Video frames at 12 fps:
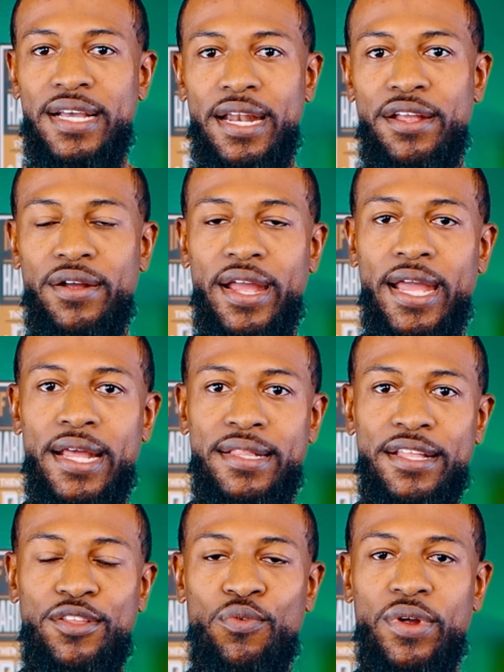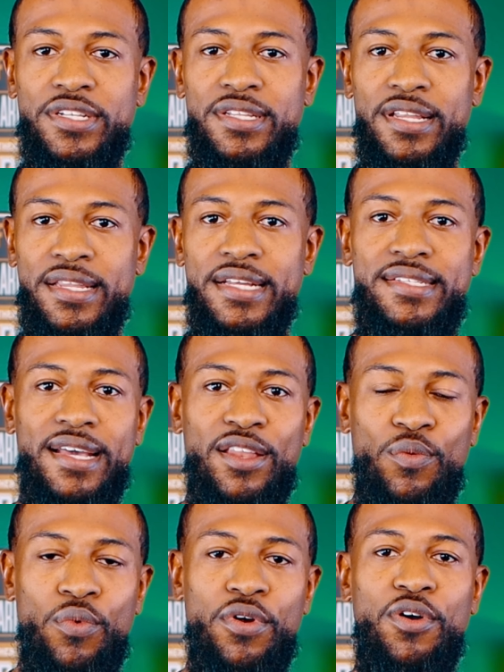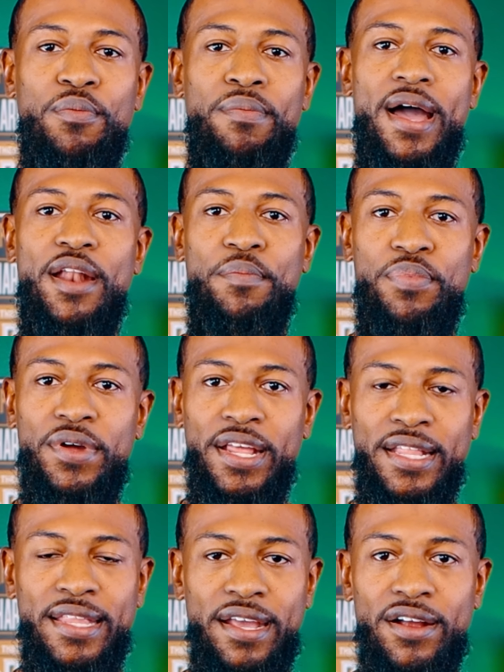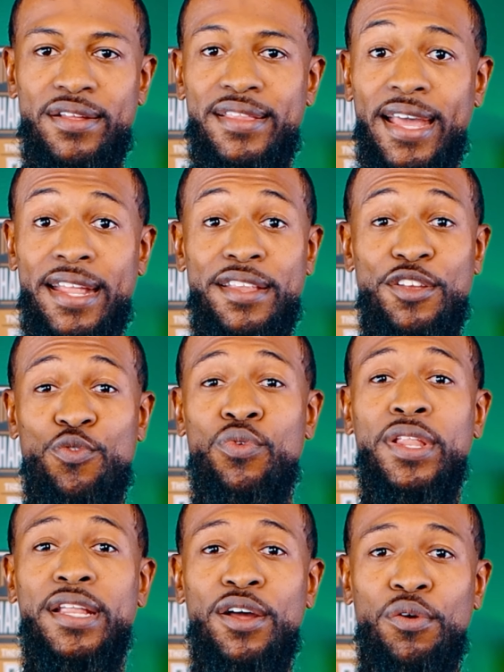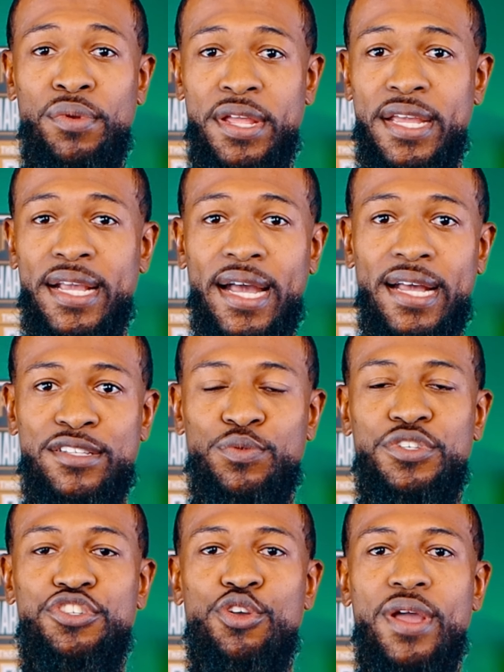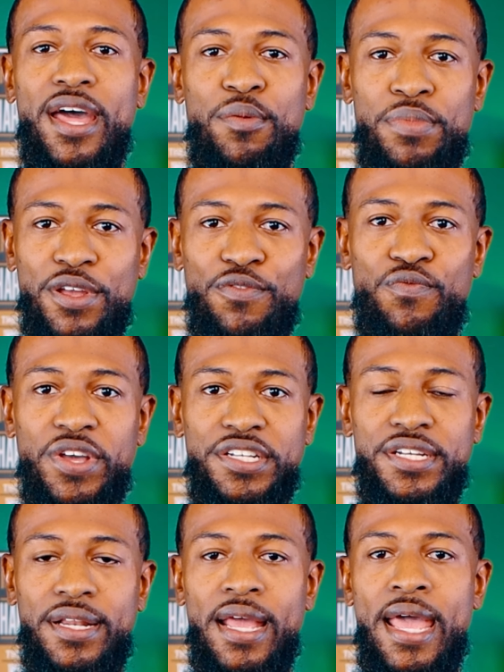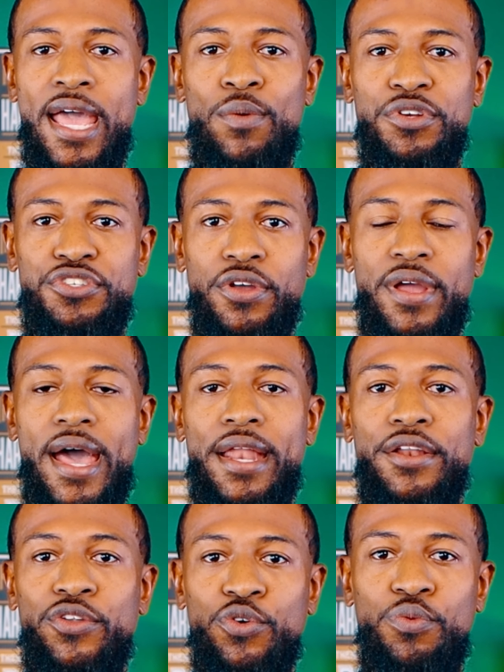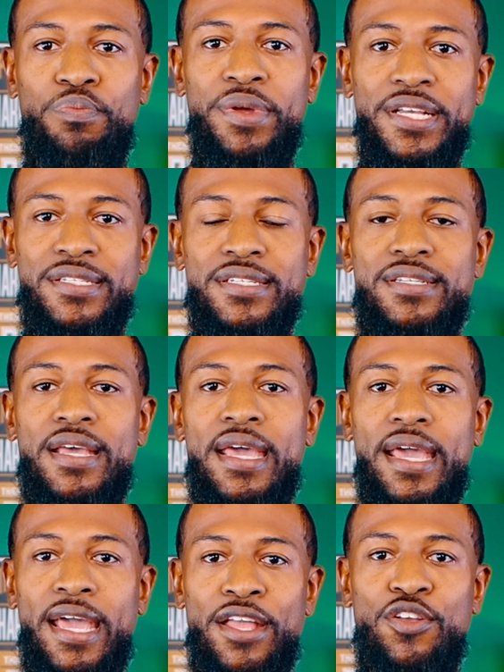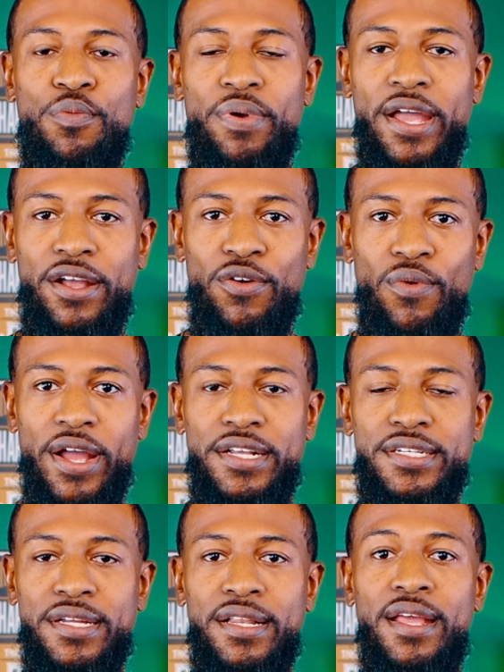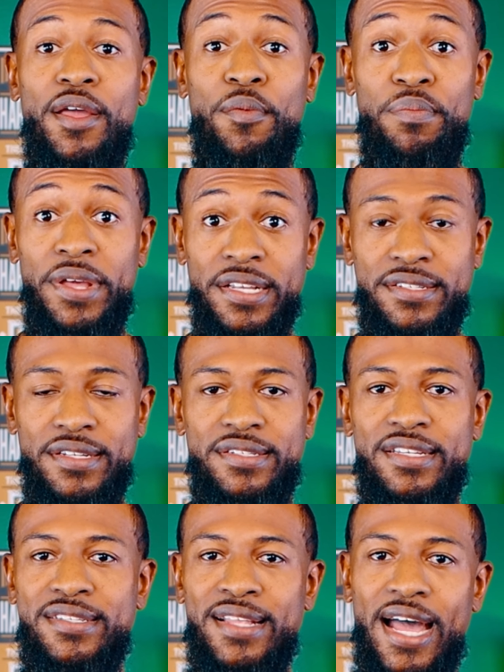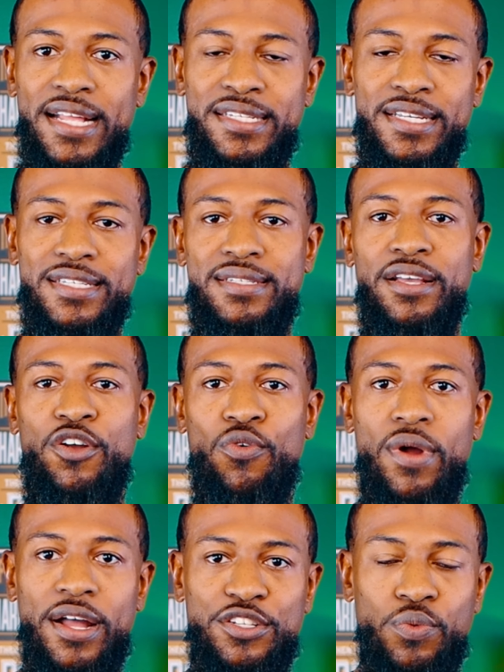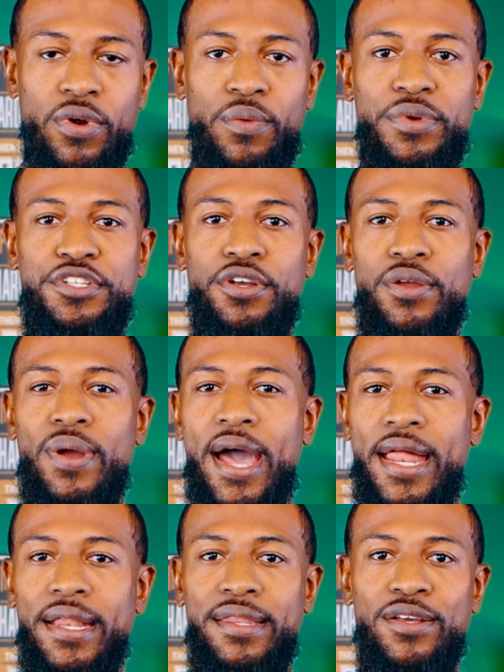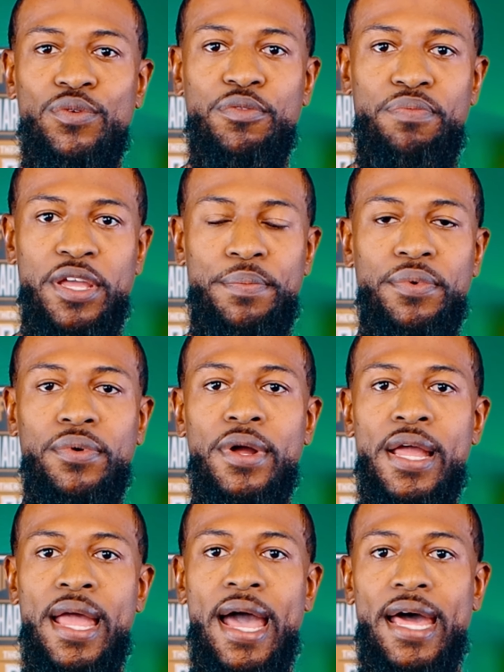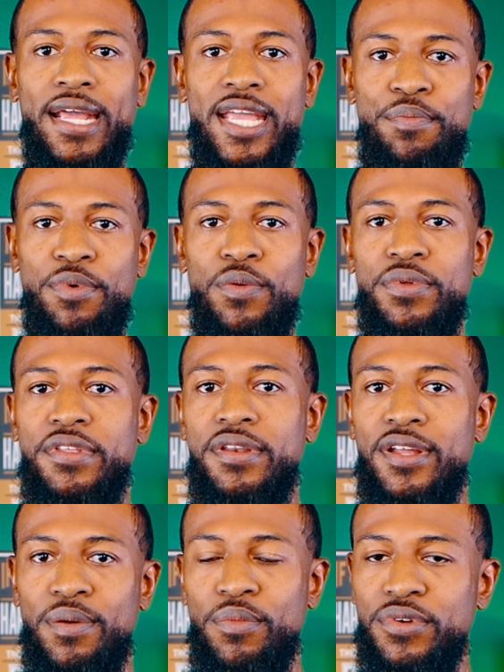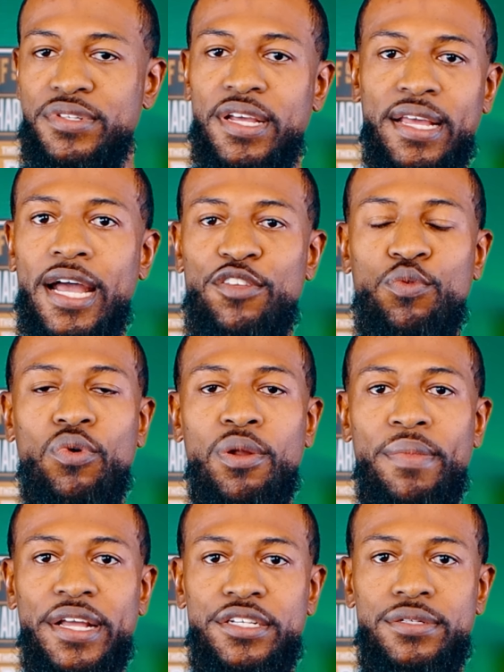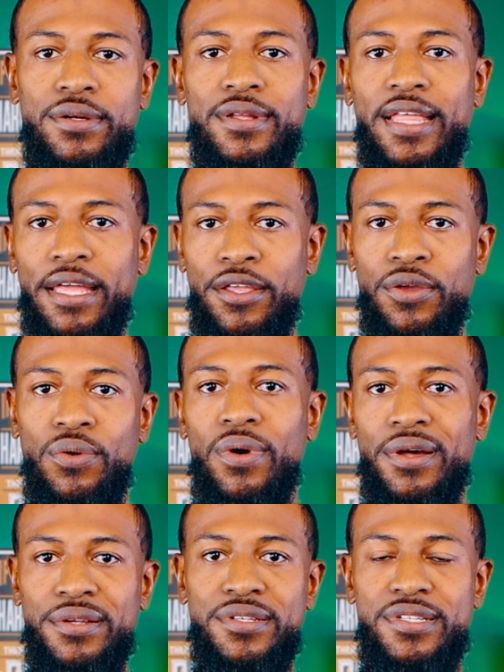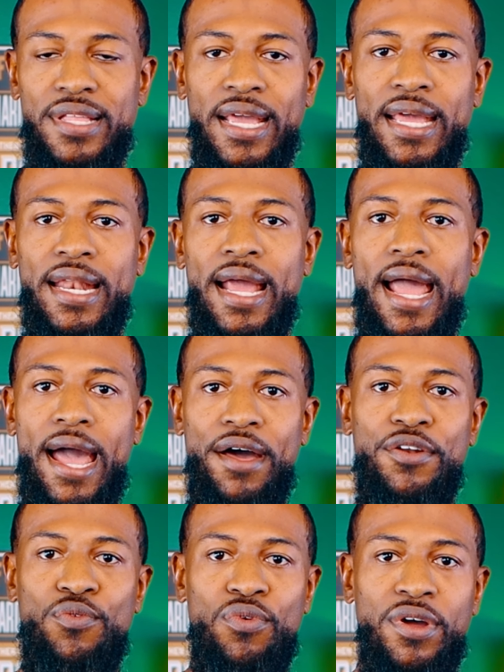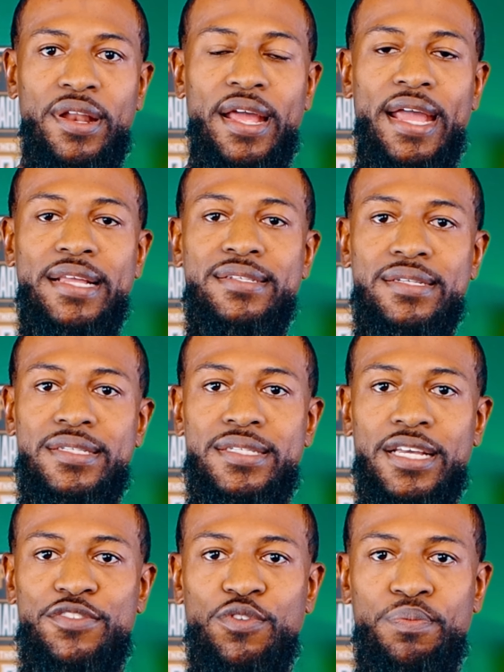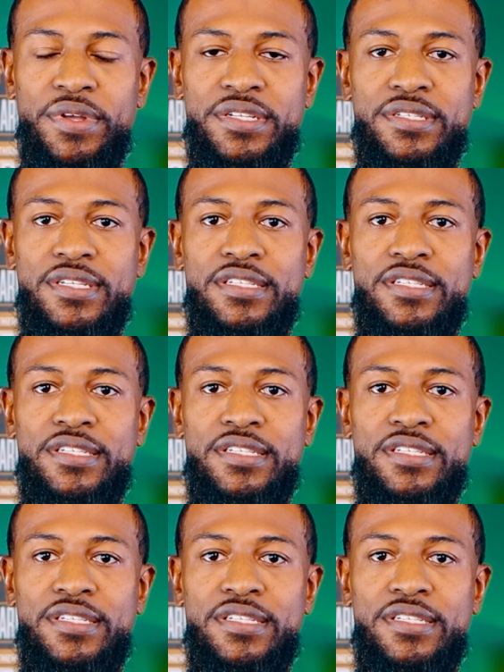out of your head that the rest of the detailing world might have put in there that you really don't need, guys. We show you how to be efficient, and we show you how to do business in your paint correction business. It's not just garage work. We show you how to deal with people, how to keep up with your numbers. Guys, we want to make sure that you understand how to run a successful business